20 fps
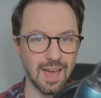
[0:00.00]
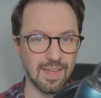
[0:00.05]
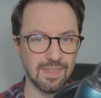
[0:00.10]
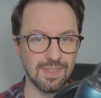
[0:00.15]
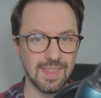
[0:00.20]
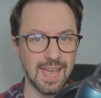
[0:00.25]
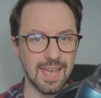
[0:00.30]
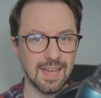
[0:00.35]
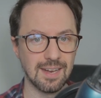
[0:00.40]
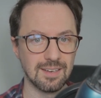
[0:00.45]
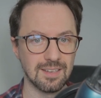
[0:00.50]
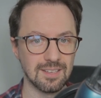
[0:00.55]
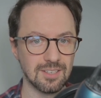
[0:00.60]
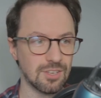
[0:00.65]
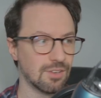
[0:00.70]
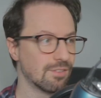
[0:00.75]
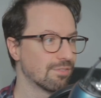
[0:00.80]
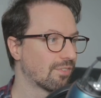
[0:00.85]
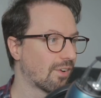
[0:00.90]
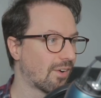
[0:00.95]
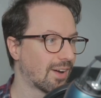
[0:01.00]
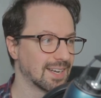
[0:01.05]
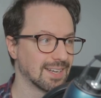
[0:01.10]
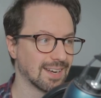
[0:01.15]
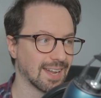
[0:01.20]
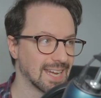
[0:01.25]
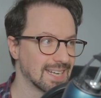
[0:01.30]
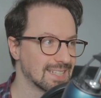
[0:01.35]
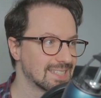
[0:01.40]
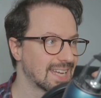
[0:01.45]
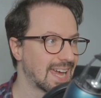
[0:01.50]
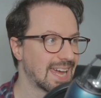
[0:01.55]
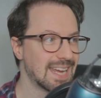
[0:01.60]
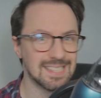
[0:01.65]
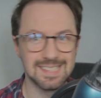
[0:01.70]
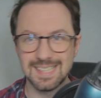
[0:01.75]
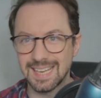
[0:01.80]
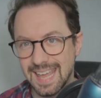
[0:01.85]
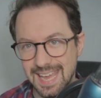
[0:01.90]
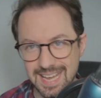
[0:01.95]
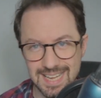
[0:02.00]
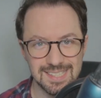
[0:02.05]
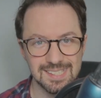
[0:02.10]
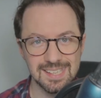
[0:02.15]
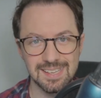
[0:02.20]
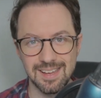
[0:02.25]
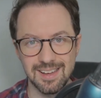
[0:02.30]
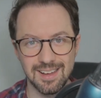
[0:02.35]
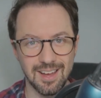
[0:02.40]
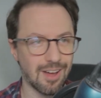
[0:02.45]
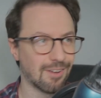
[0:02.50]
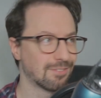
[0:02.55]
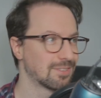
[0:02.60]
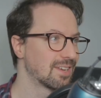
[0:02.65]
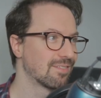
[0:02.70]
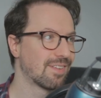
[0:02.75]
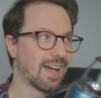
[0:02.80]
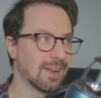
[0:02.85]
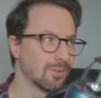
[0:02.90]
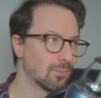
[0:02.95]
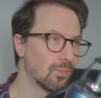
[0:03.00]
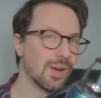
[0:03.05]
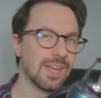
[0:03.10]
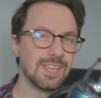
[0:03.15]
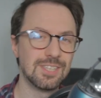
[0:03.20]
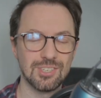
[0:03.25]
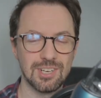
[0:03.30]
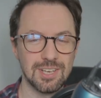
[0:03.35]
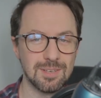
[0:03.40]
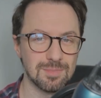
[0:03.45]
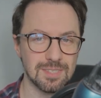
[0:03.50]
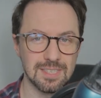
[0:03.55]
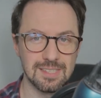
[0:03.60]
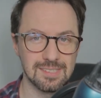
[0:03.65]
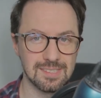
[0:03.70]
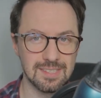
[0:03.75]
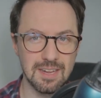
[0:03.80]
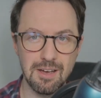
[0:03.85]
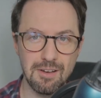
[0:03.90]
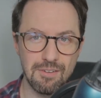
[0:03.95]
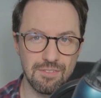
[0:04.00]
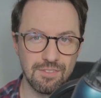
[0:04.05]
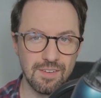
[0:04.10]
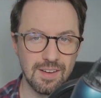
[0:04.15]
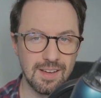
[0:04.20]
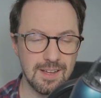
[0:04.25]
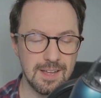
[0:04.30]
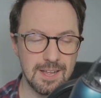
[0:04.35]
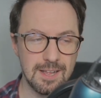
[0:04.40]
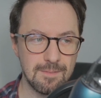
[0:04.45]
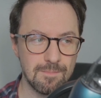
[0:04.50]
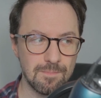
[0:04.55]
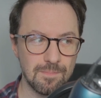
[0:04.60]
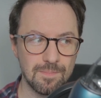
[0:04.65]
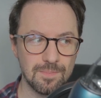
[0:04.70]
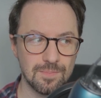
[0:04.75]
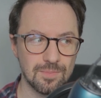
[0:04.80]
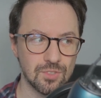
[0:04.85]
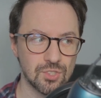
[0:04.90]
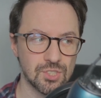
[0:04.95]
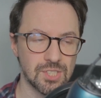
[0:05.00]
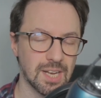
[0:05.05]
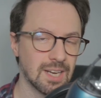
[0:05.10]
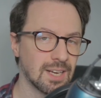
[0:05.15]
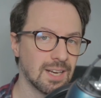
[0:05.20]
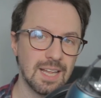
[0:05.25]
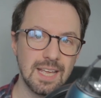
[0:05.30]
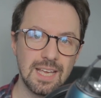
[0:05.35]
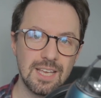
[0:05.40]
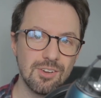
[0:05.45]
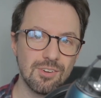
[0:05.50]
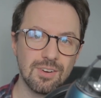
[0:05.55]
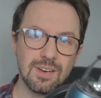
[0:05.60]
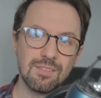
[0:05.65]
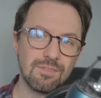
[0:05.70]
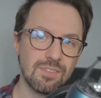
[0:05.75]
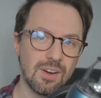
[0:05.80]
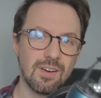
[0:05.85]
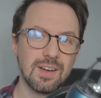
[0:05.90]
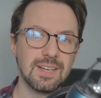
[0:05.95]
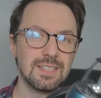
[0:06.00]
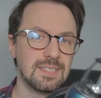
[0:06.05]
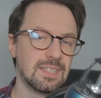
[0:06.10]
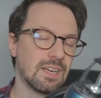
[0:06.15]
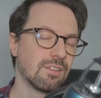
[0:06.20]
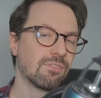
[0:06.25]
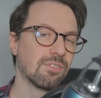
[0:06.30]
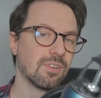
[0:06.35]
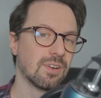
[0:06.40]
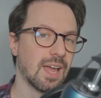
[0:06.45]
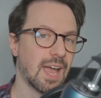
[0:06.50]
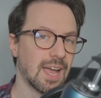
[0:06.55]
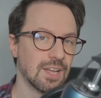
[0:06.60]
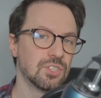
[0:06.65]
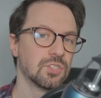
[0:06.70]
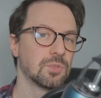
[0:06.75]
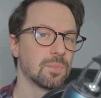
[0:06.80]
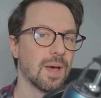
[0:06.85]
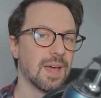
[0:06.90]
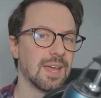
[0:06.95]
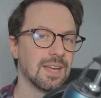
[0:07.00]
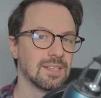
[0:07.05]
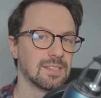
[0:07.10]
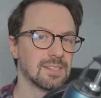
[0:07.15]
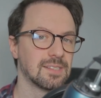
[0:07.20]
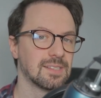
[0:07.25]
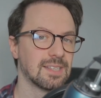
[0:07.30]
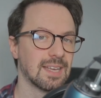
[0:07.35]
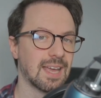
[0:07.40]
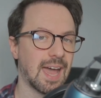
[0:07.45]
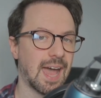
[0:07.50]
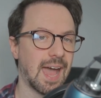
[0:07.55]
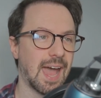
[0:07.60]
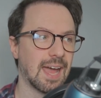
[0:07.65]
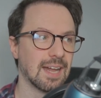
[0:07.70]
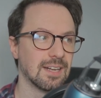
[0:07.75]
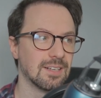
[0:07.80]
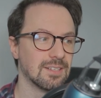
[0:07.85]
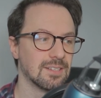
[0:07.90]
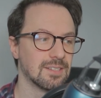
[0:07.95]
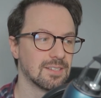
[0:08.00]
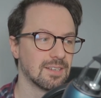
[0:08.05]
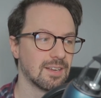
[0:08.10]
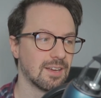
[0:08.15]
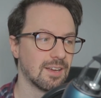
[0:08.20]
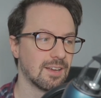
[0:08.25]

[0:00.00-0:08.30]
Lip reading: And then you find, like, days later, after you've had weird dreams and stuff, suddenly you're in a very different headspace and